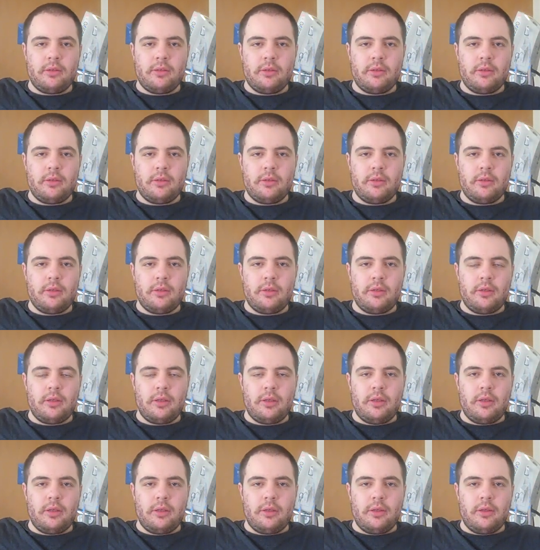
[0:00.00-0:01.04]

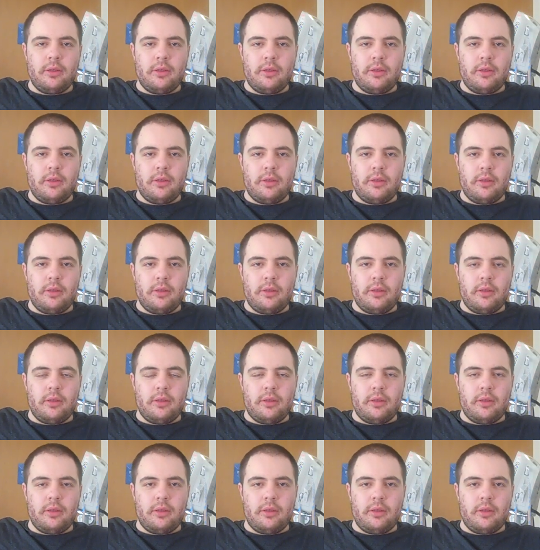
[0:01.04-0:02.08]

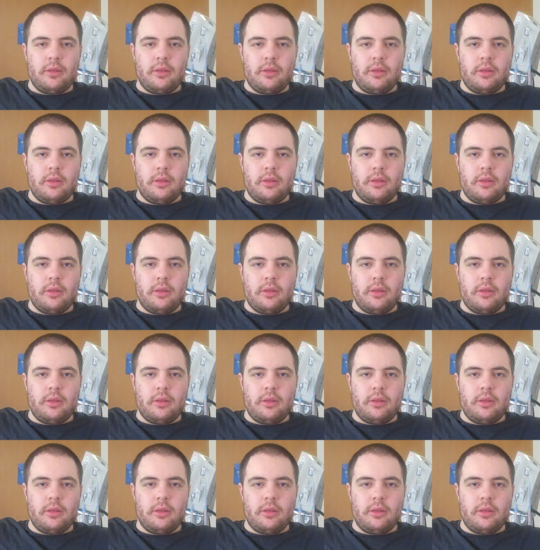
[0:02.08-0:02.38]
Nobody speaks.